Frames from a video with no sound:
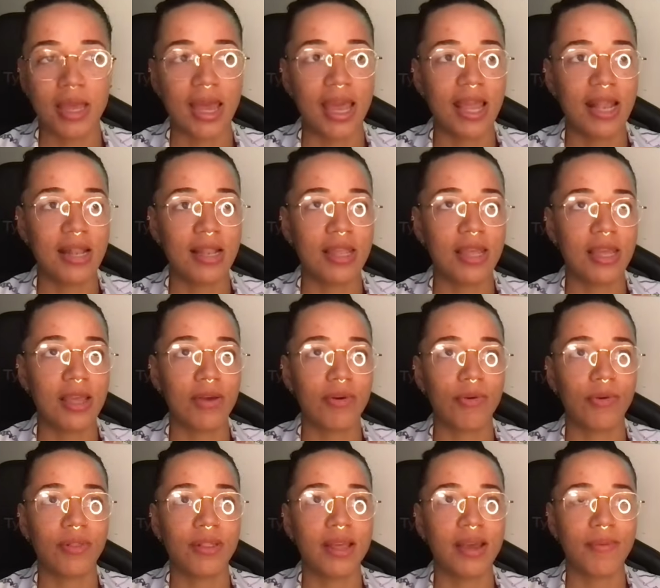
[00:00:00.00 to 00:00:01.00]
ending,
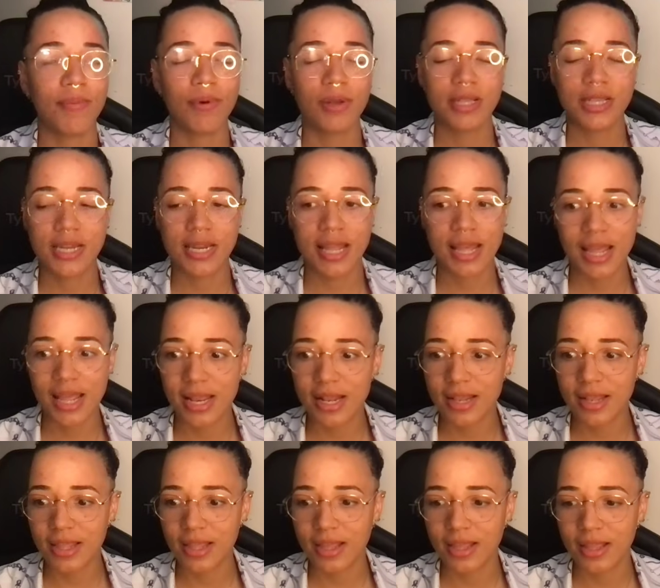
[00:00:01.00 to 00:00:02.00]
or there was an
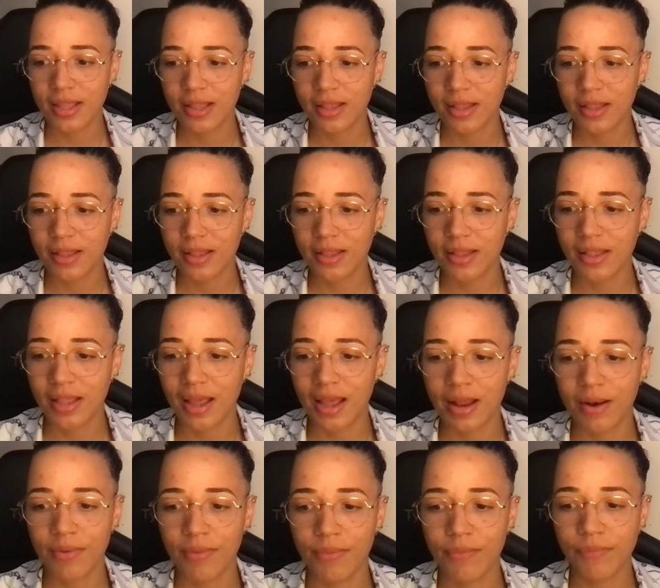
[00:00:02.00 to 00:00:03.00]
ending
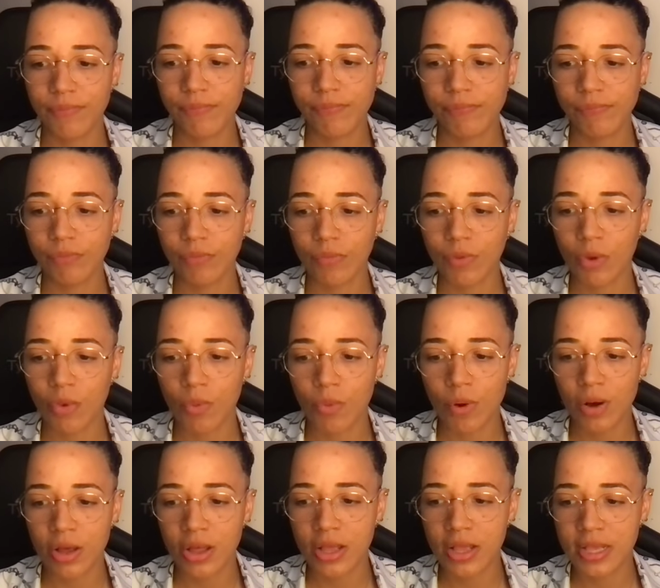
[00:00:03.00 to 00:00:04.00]
that
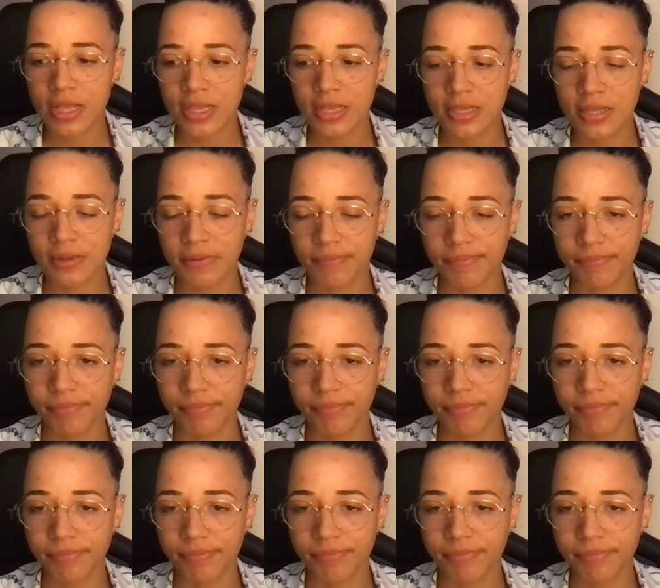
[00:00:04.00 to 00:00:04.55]
was